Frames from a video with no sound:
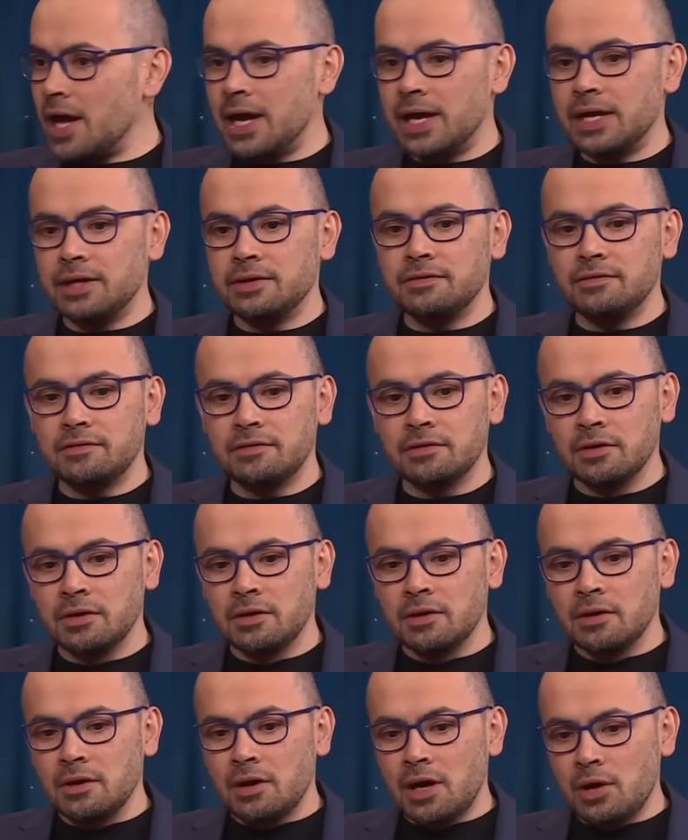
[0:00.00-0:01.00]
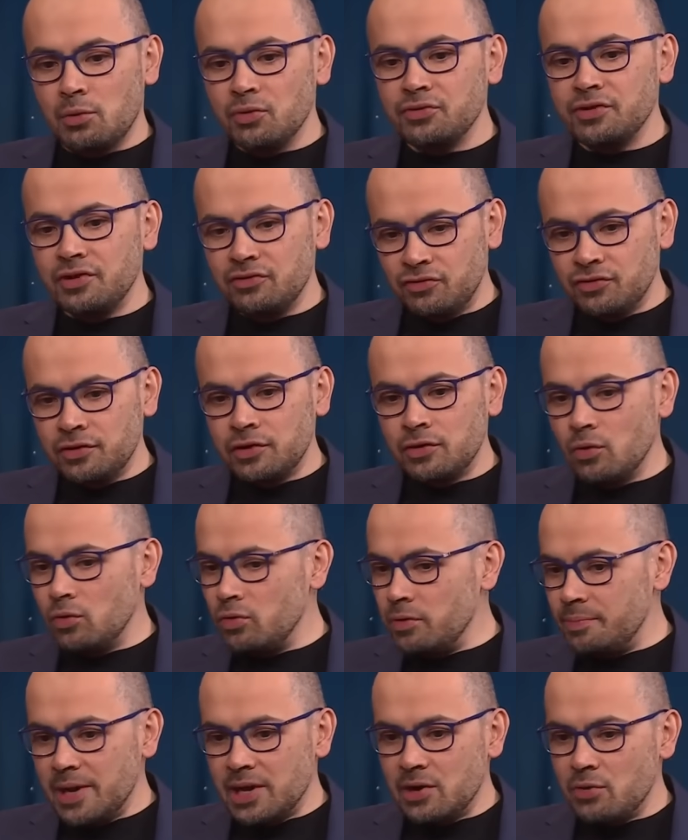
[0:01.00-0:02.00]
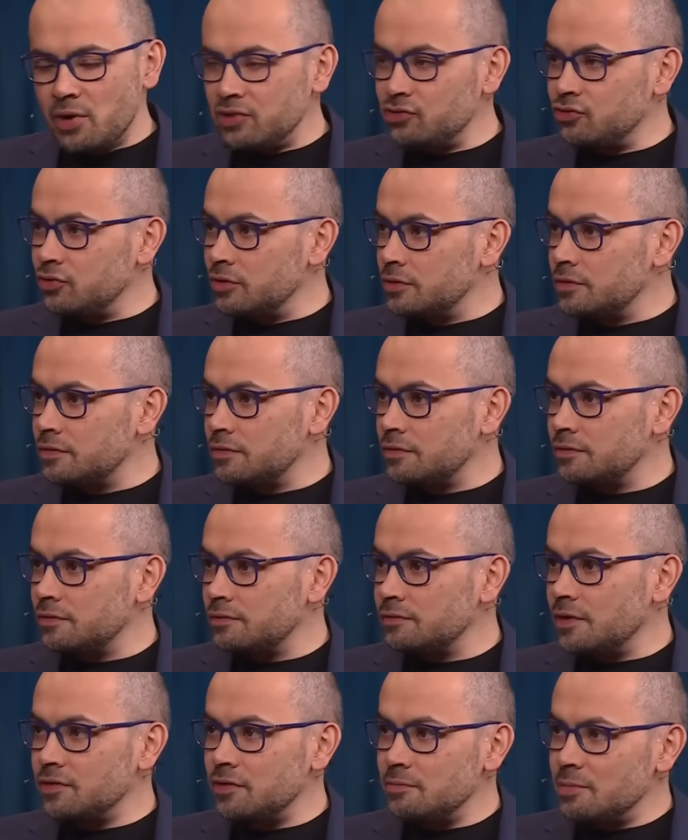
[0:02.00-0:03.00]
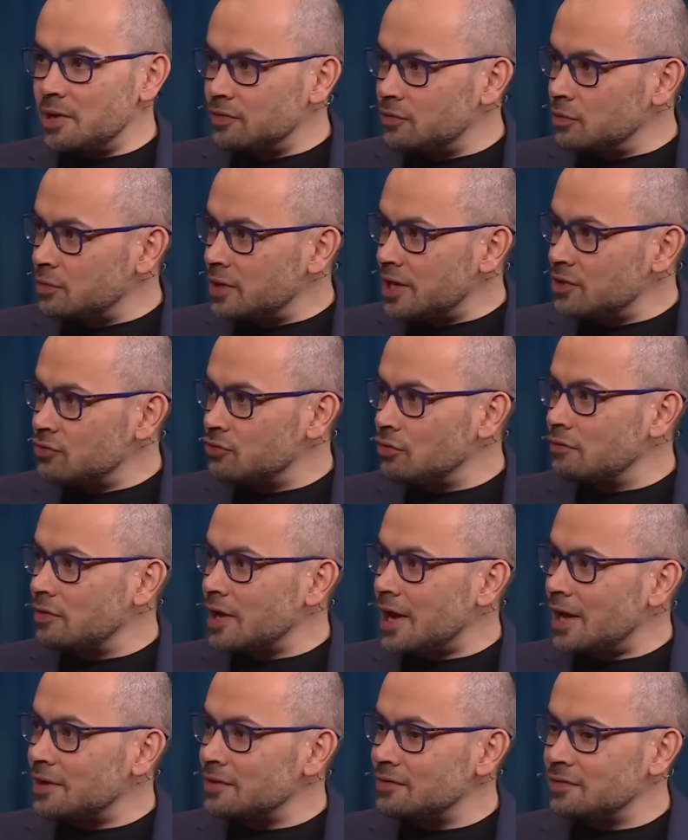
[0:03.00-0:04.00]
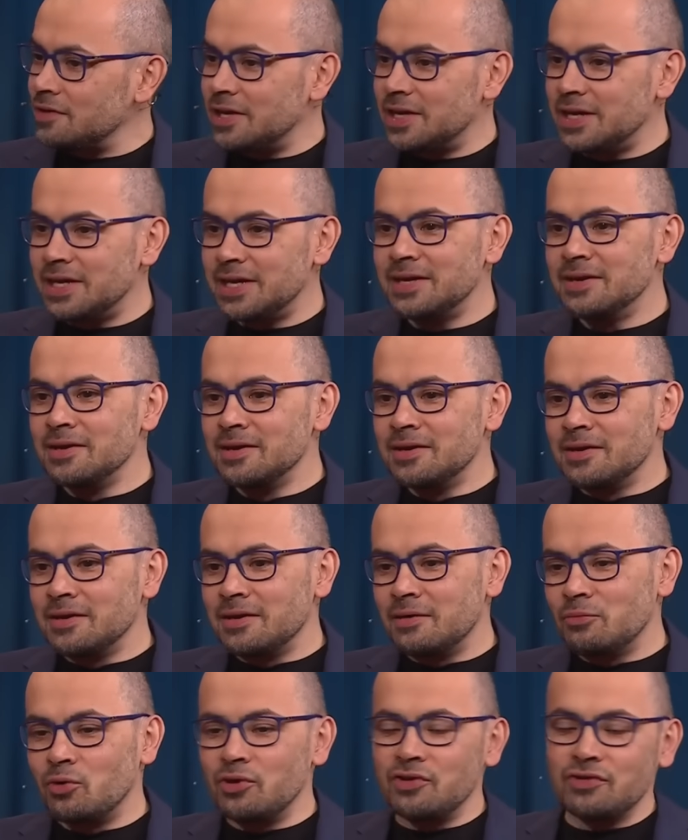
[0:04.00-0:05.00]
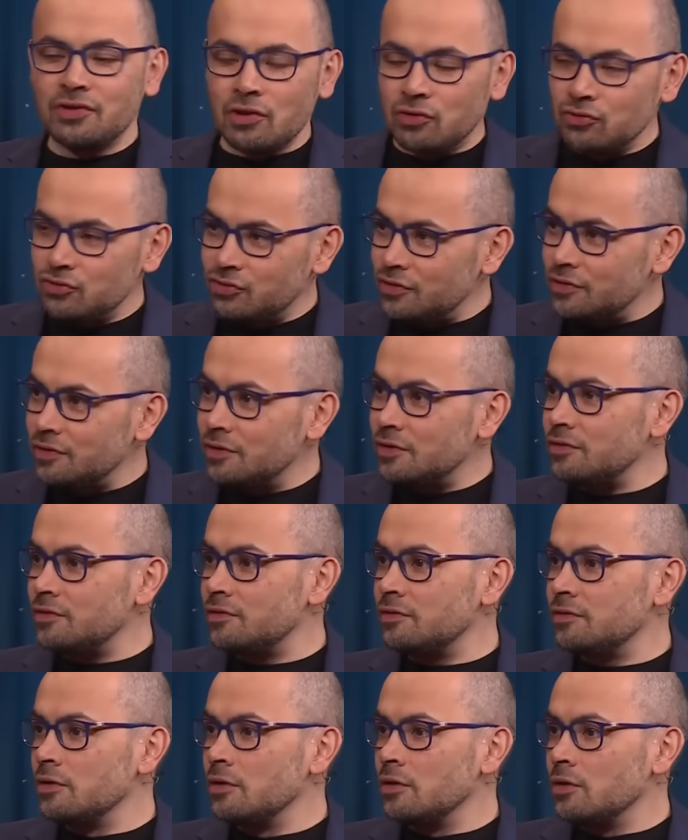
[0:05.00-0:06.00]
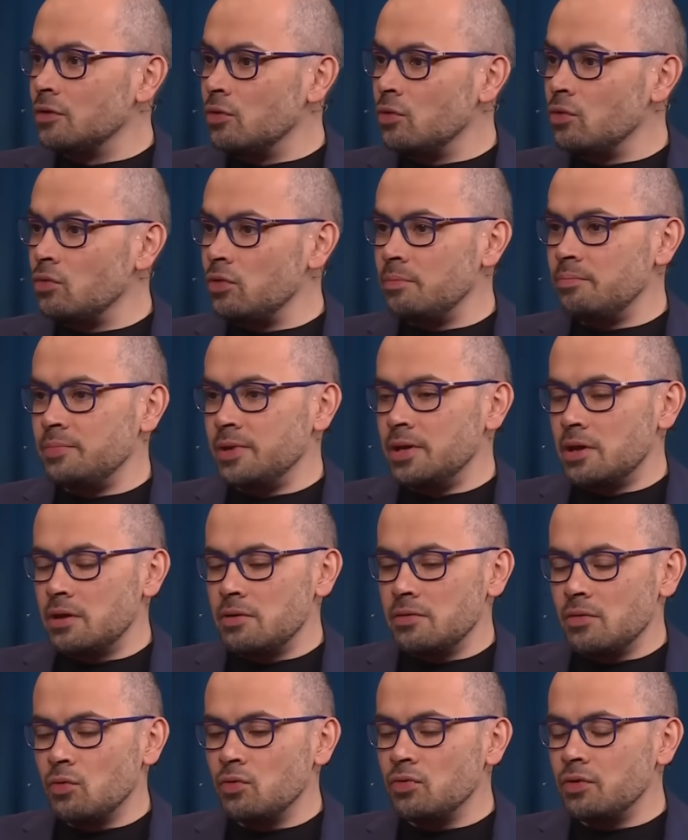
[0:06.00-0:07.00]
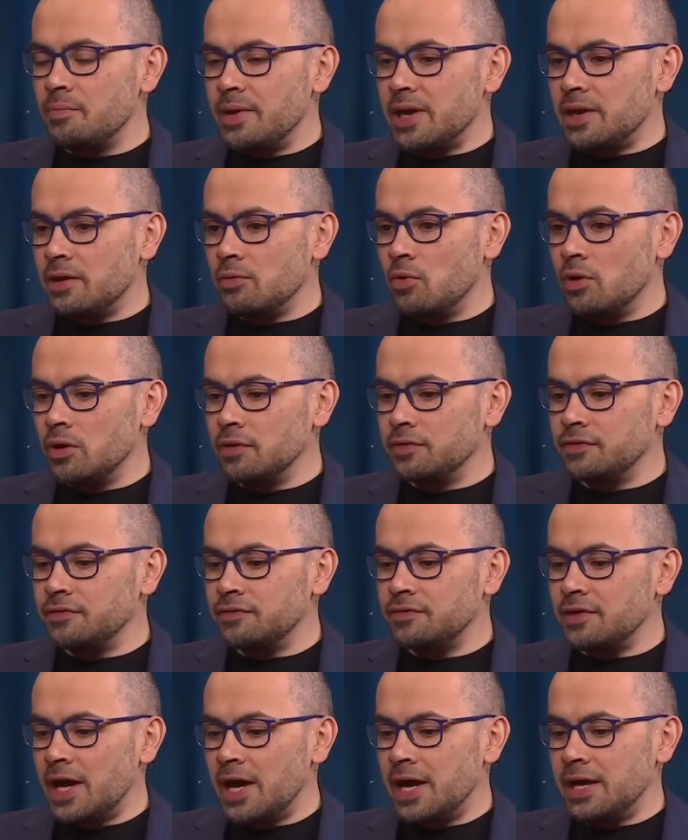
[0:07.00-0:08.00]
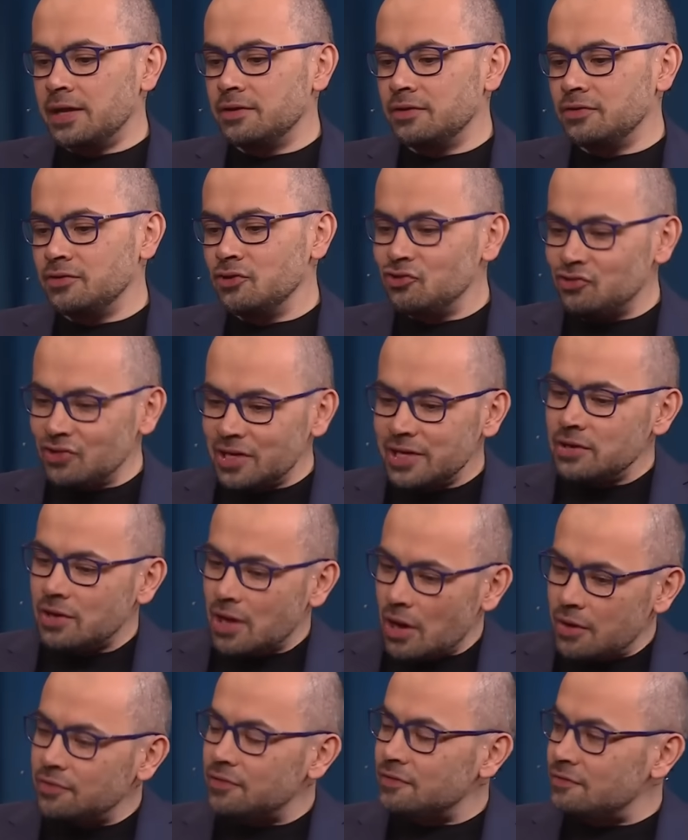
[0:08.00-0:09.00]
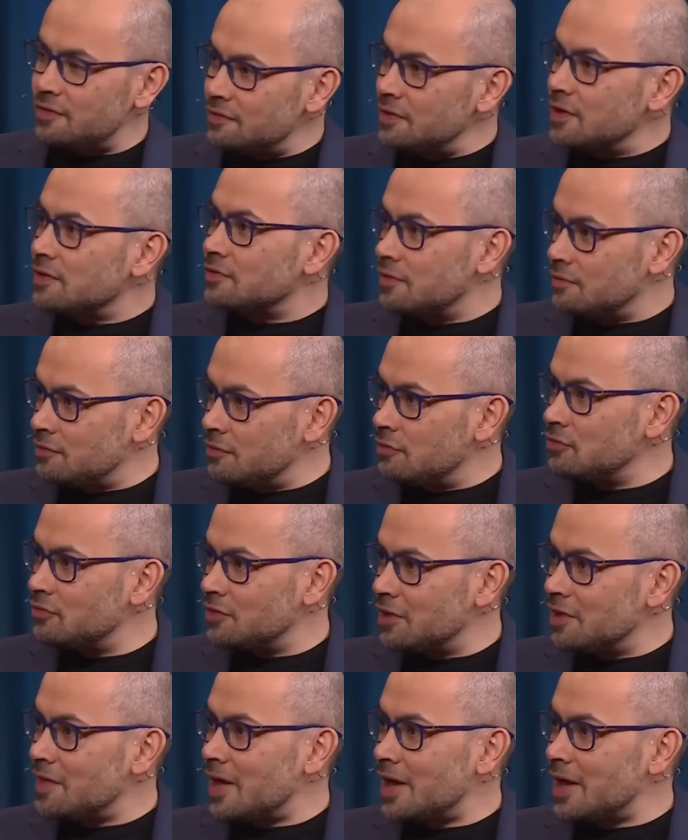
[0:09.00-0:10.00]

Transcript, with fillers: And I was interested in all the big questions, fundamental nature of reality, what is consciousness, all the, you know, all the big ones. And usually you go into physics if you're interested in